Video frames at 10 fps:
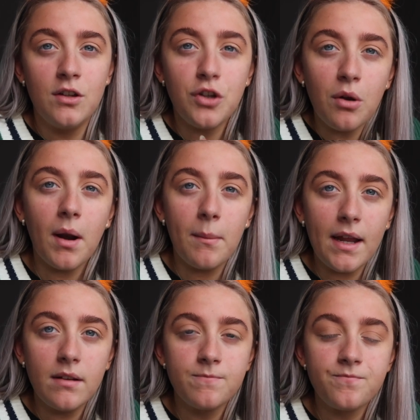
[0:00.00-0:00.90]
Do you know what I
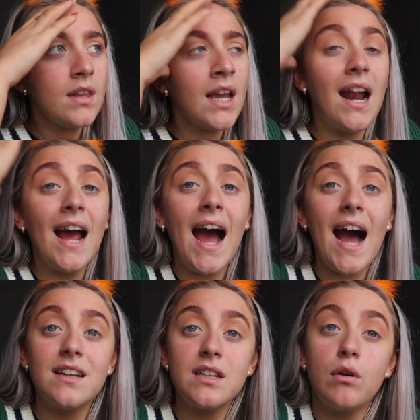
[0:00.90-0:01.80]
mean? And I
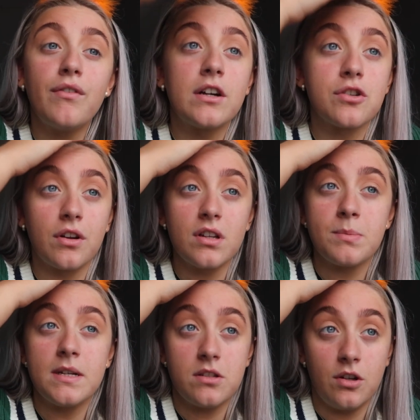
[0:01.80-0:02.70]
had to reverse out of the
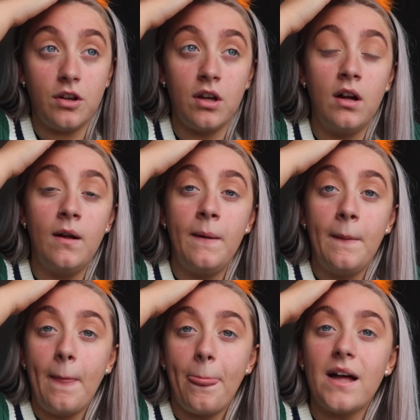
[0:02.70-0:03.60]
space too.
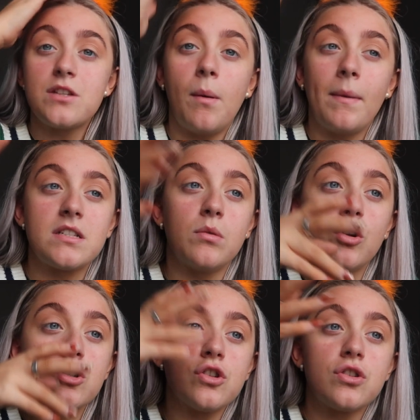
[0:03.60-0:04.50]
That's what makes it
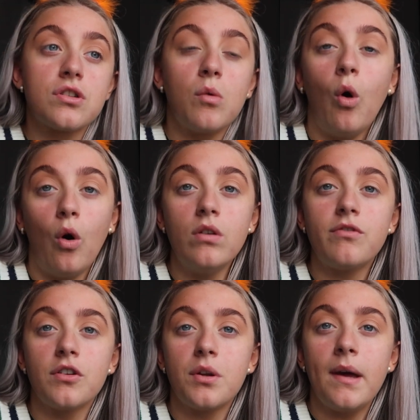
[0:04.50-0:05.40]
worse, because there's a wall in
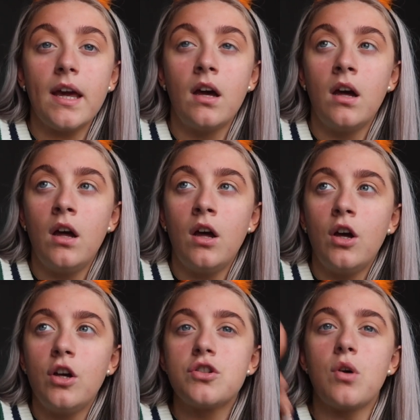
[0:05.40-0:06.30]
front of me.
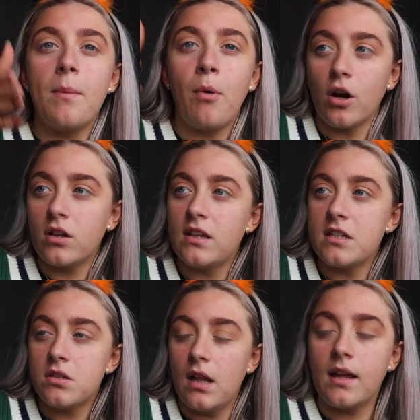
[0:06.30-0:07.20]
So I parked
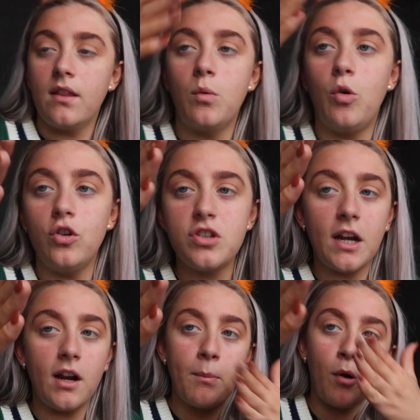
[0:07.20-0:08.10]
this, like the wall's
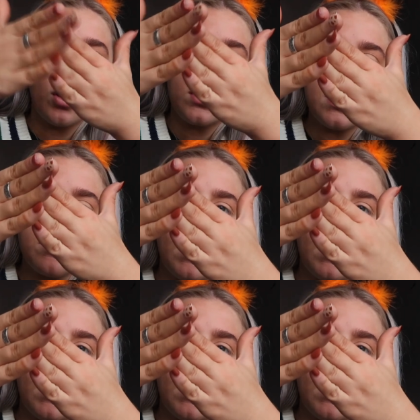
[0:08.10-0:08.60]
here, I parked this